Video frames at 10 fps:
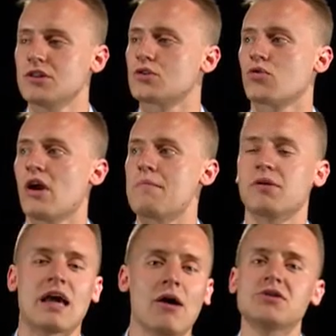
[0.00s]
is great,
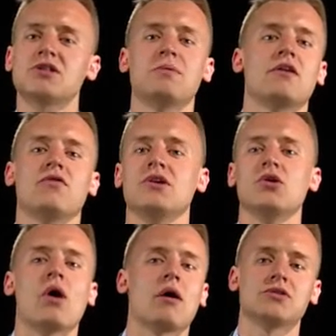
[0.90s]
but how does this benefit
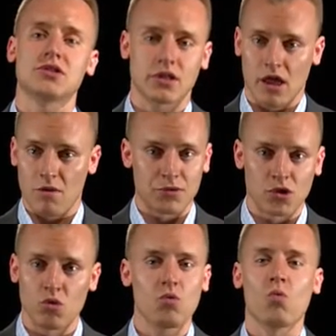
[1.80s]
you? How is this going to help
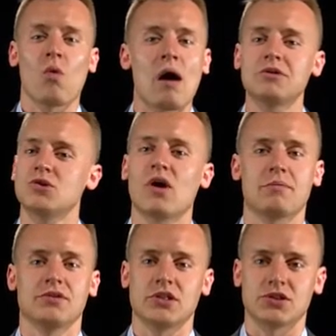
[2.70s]
you? Why would you want
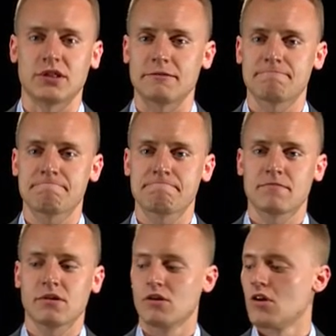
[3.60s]
to position it?
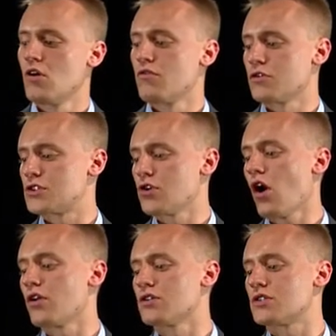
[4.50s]
For
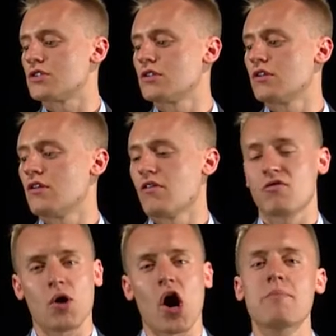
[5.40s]
starters,
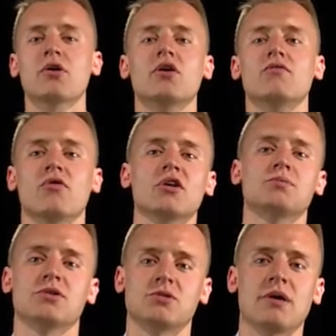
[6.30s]
from a hyper-converged
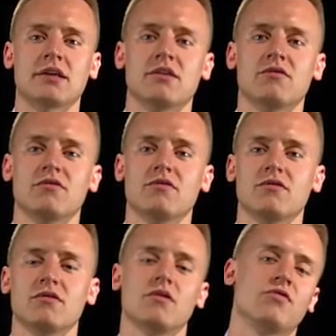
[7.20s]
perspective,
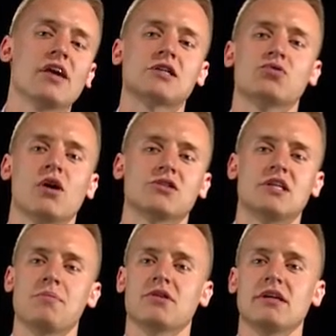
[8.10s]
VxRail is
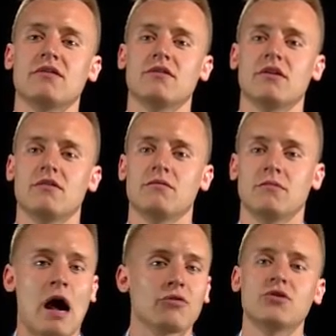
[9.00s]
typically
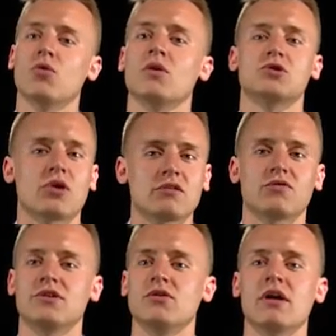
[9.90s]
out the door,
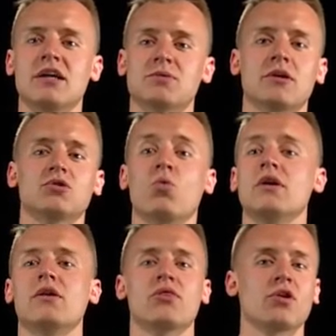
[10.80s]
transferred to you guys about
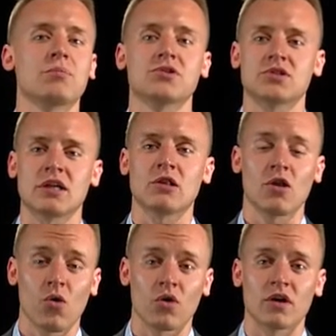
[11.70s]
20 to 30%
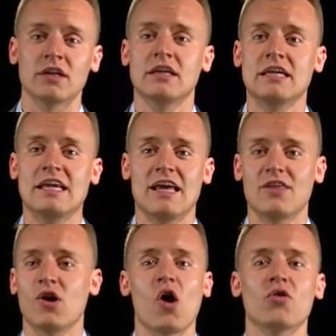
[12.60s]
lower
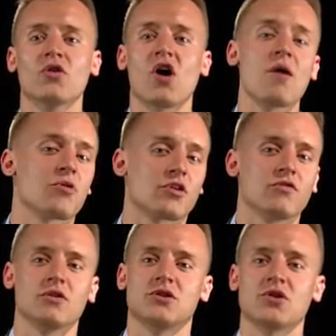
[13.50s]
than other
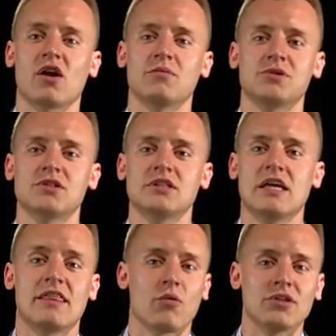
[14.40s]
hyper-converged startups
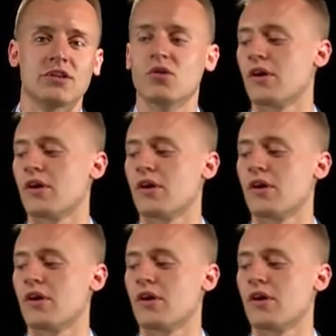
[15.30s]
that we deal